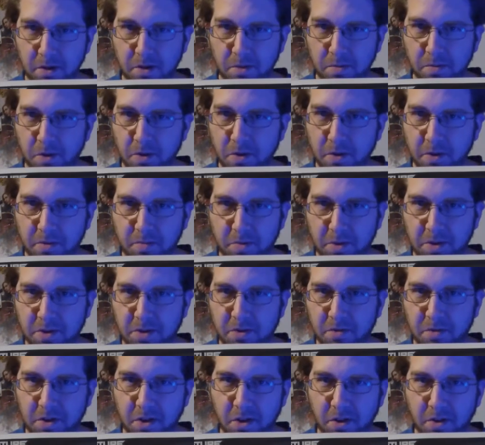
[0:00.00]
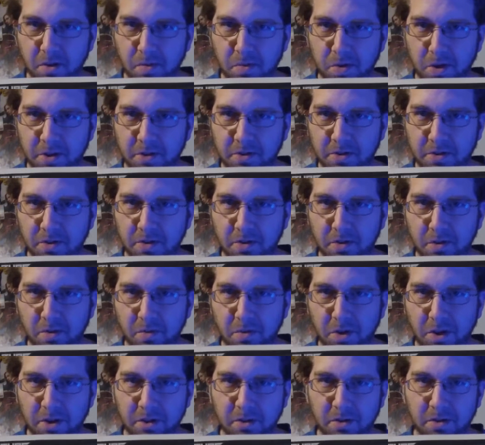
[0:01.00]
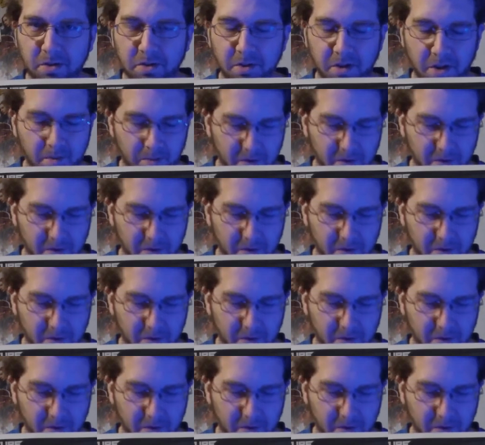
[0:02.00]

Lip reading: little more expensive in other places as well. That